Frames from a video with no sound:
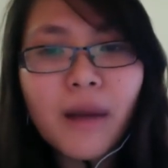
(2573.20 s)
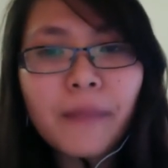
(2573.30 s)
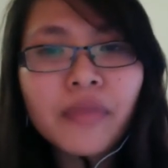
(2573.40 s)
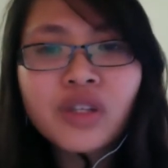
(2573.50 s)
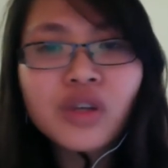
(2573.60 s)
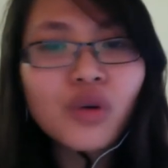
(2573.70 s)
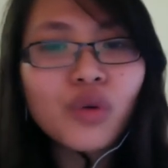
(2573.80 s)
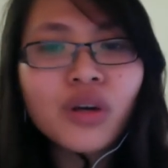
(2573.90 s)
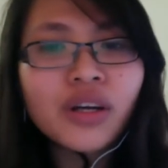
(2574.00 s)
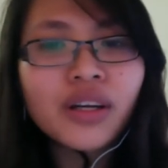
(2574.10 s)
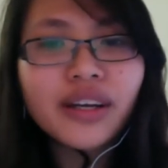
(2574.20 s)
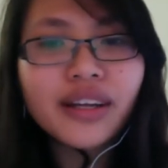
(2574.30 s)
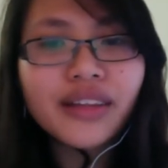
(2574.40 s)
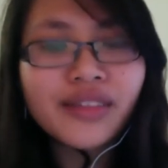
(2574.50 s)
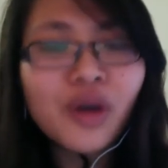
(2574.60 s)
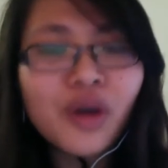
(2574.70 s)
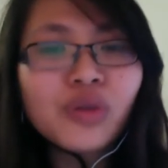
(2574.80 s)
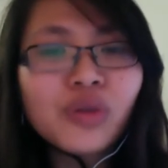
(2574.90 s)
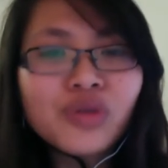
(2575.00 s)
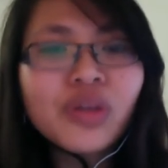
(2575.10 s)
So those
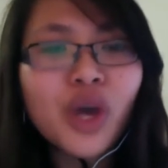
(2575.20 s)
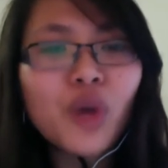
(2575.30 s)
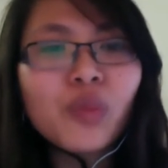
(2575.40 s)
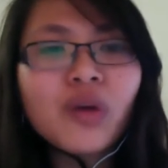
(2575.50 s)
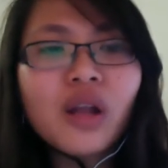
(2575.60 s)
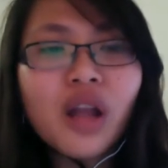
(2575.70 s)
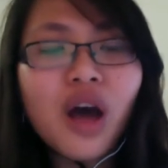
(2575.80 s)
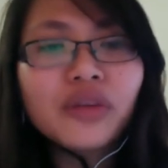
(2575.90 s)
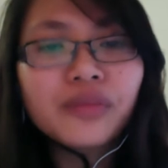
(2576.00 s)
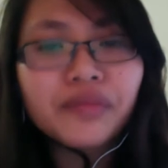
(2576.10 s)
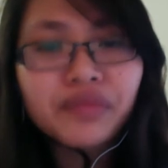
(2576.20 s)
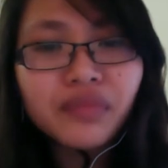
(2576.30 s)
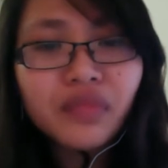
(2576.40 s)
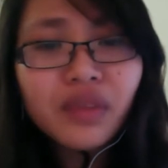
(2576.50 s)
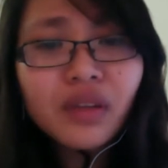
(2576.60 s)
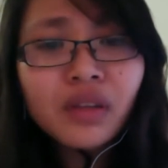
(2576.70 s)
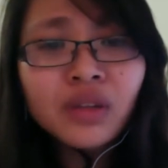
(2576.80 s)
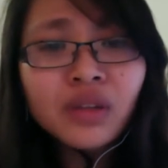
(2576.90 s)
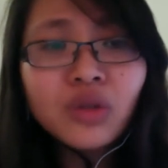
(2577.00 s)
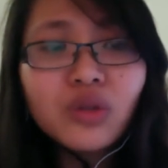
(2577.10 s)
really helped me a lot
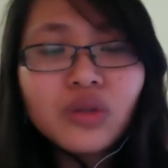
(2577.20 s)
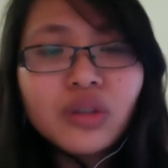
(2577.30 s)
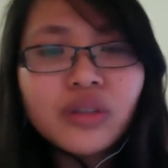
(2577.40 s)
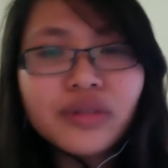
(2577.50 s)
to